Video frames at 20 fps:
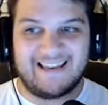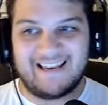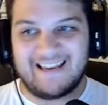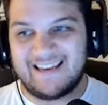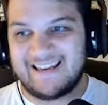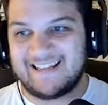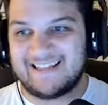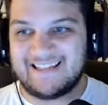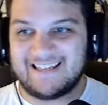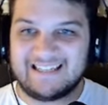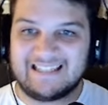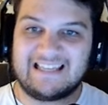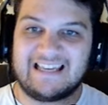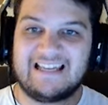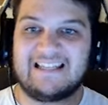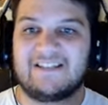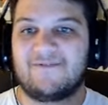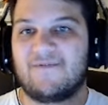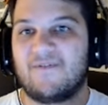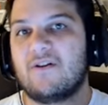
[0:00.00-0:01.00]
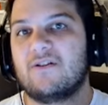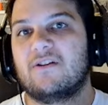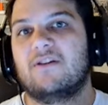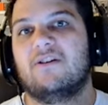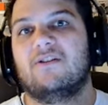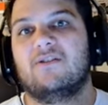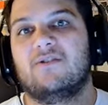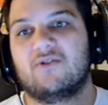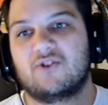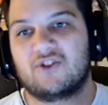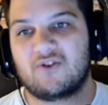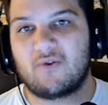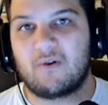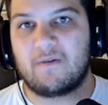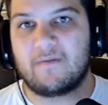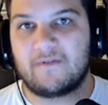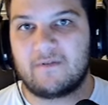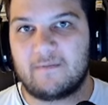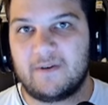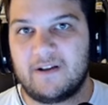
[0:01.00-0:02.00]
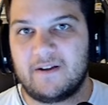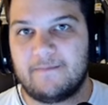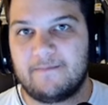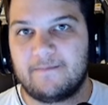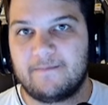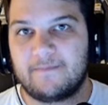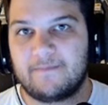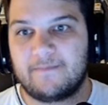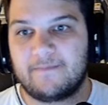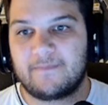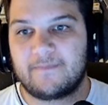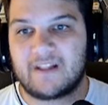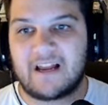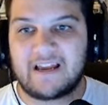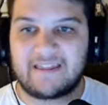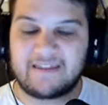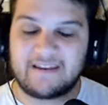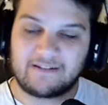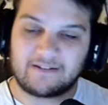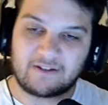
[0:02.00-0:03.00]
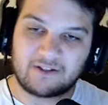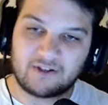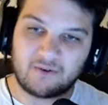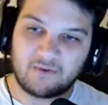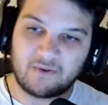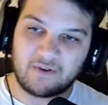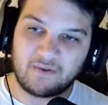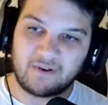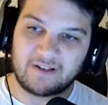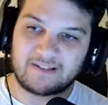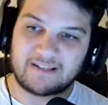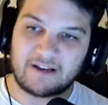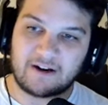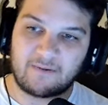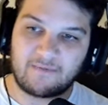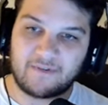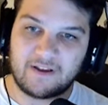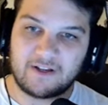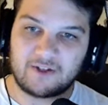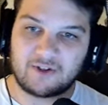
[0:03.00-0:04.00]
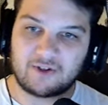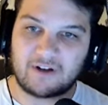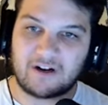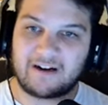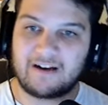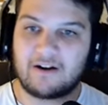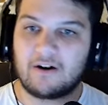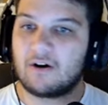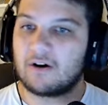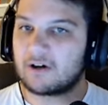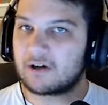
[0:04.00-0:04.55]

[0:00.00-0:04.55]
it's fallen a little short for me. I think the 2 units that are featured on it